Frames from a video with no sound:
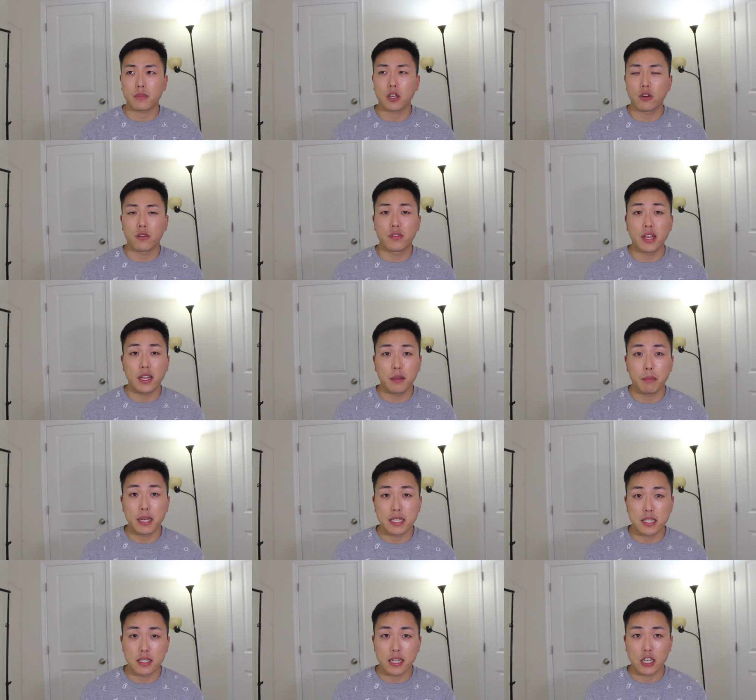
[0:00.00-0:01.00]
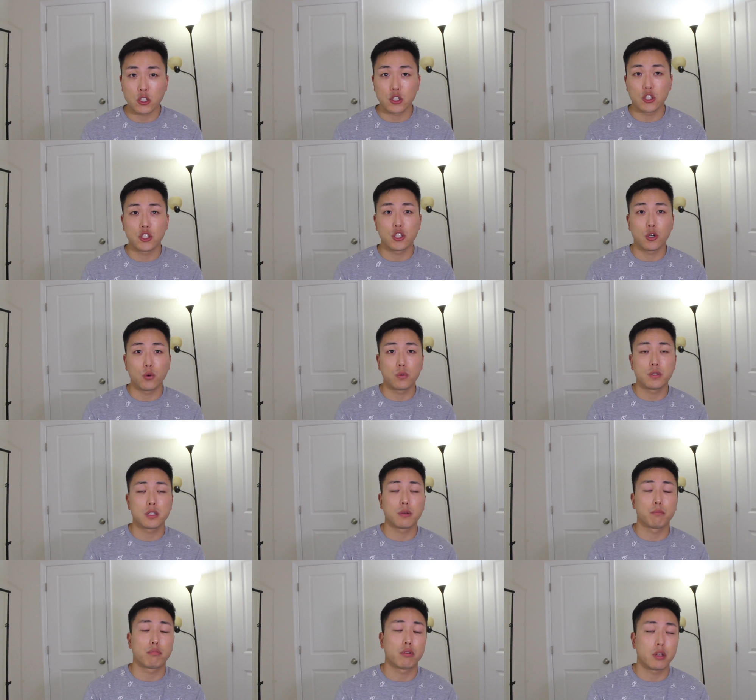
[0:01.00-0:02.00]
on a daily basis actually showed
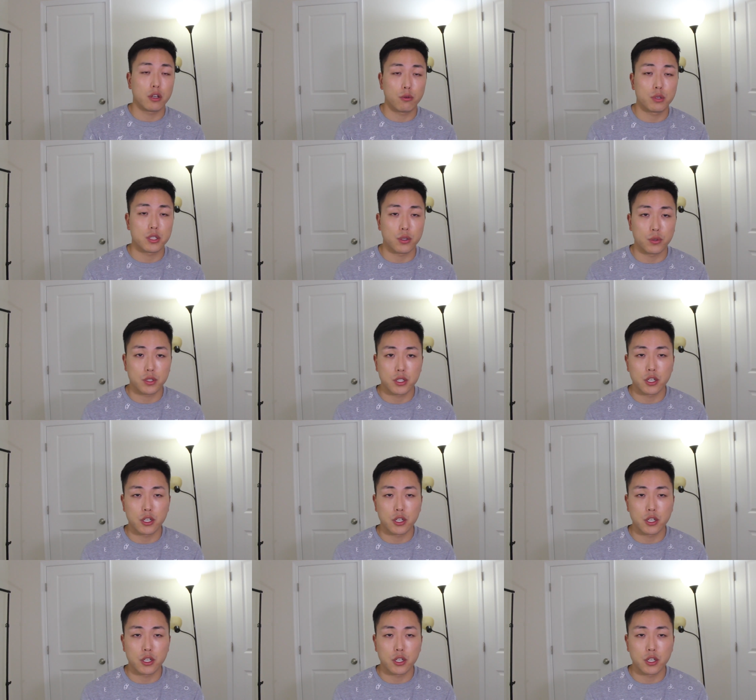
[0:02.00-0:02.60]
some pretty good results.